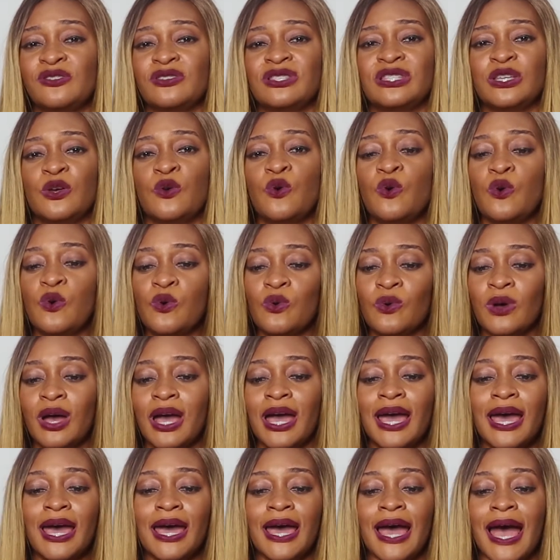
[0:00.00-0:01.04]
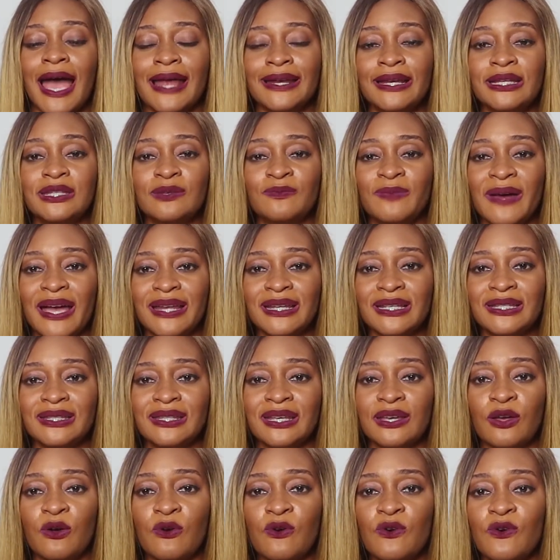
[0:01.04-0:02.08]
just say, oh, I need to buy this
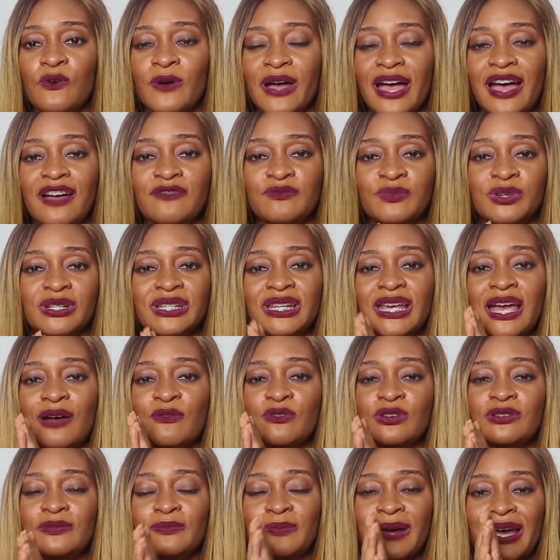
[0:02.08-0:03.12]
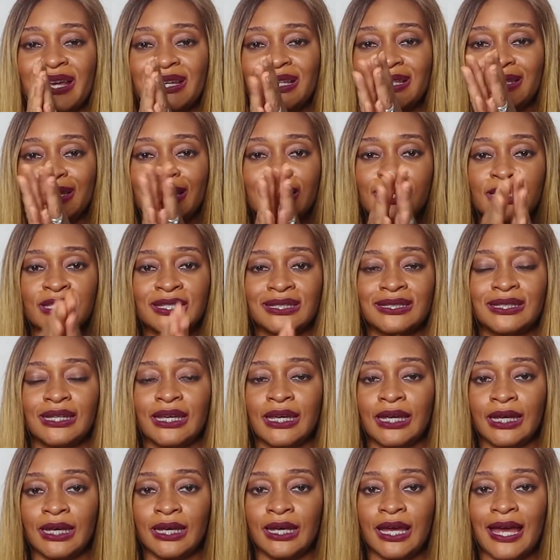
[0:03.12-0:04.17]
thing. Oh, I have money. I want to buy this thing
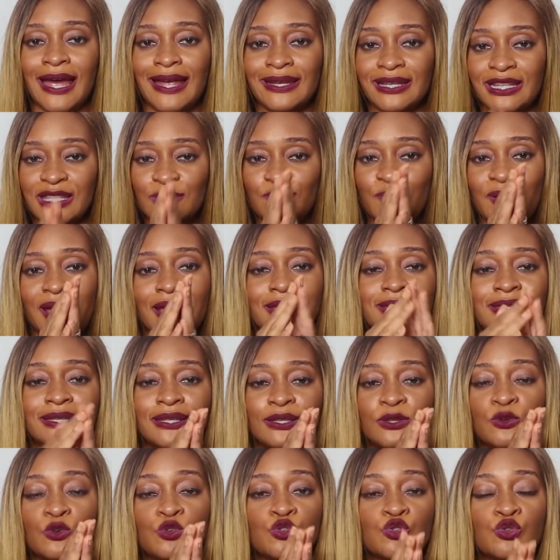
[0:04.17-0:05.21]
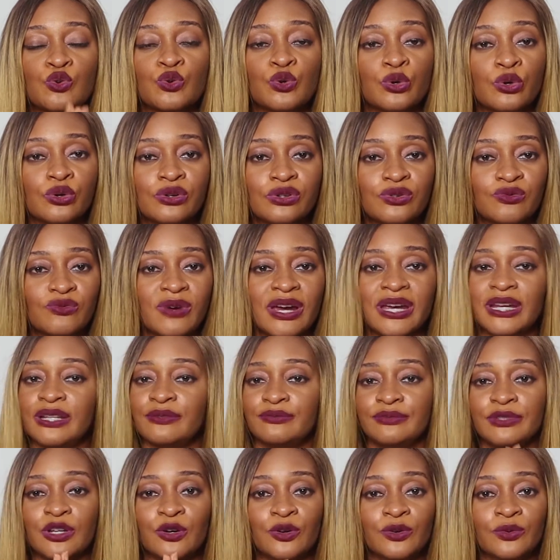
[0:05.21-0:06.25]
today. At this price, it looks good, right?
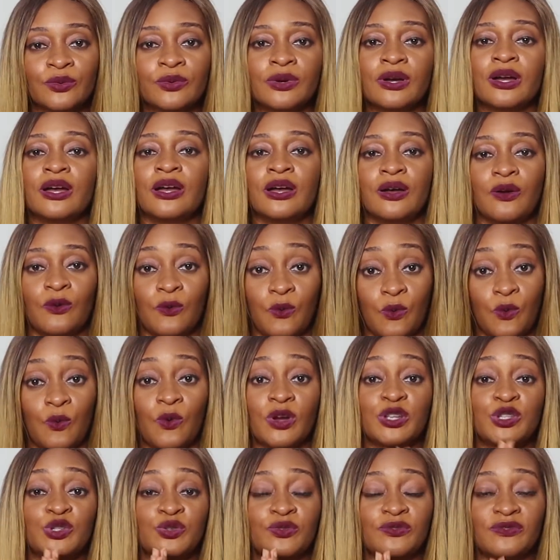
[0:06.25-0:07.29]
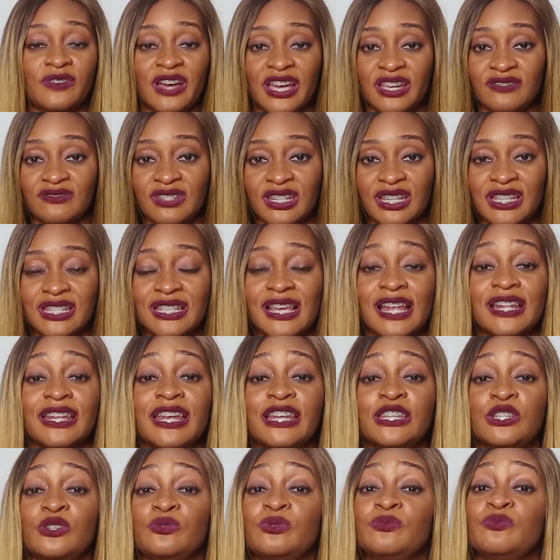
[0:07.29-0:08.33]
No, 1 to 5 days. And
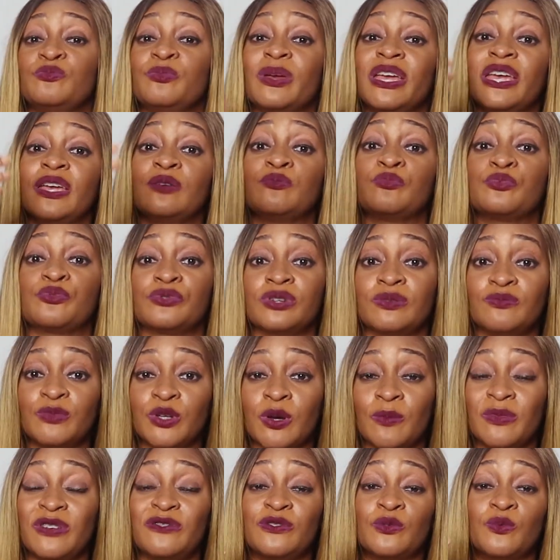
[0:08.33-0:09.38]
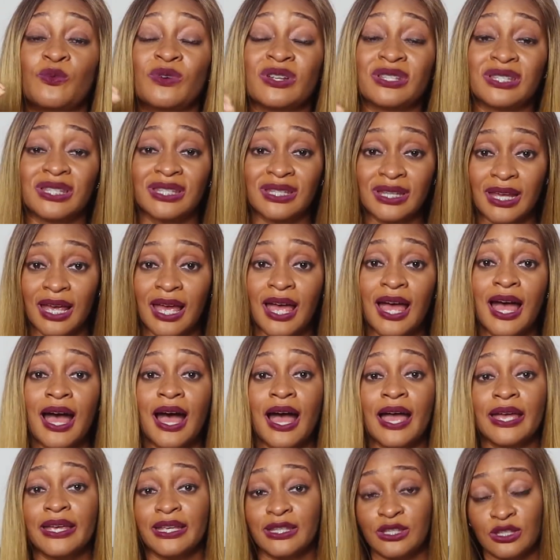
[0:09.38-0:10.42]
then you pay a premium if you want
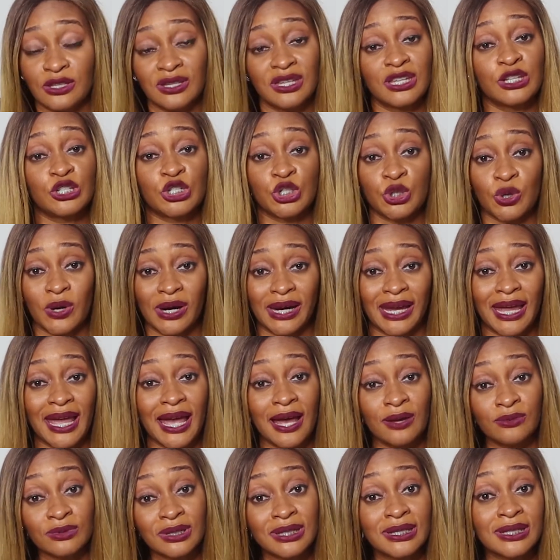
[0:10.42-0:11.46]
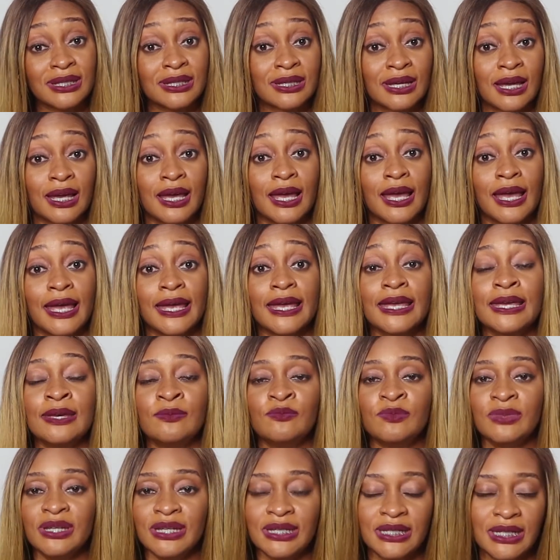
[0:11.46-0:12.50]
it to hit your account
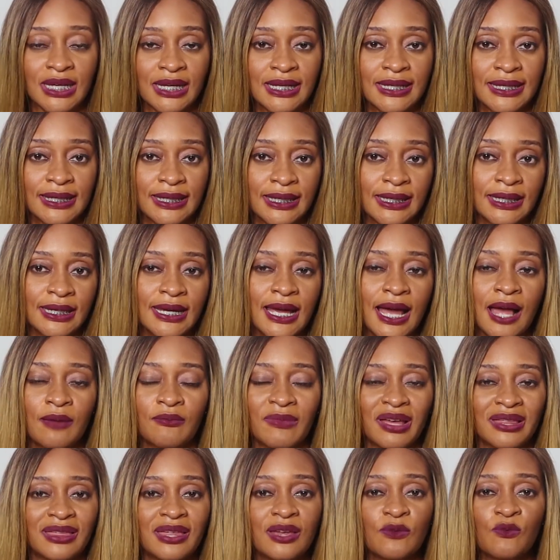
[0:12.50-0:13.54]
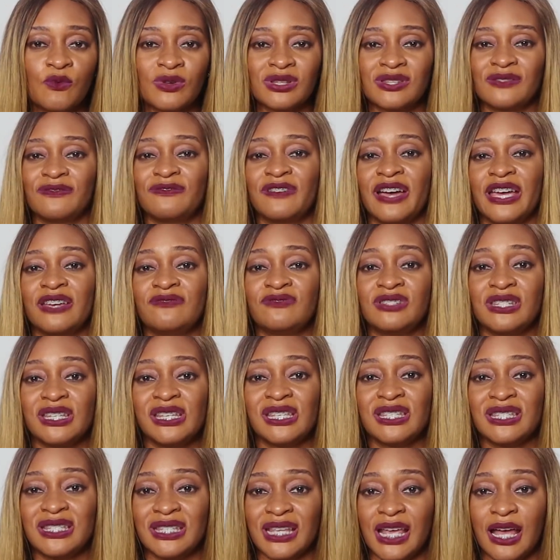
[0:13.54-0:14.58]
immediately. I think 1 to 5
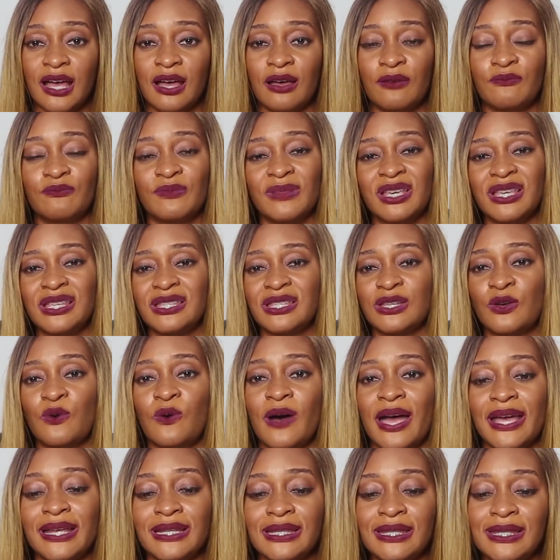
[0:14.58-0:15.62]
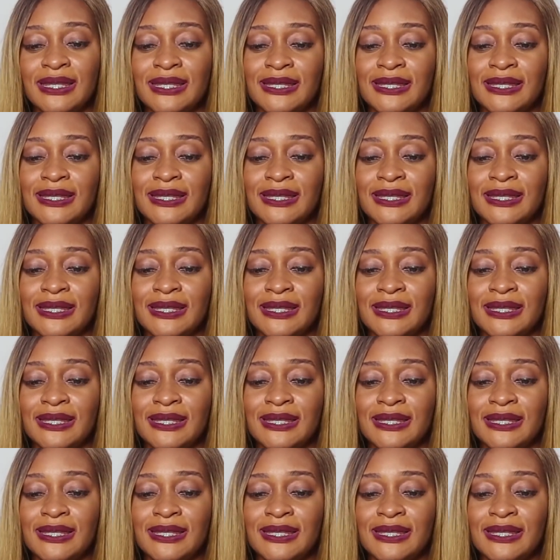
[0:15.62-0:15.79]
days is quite,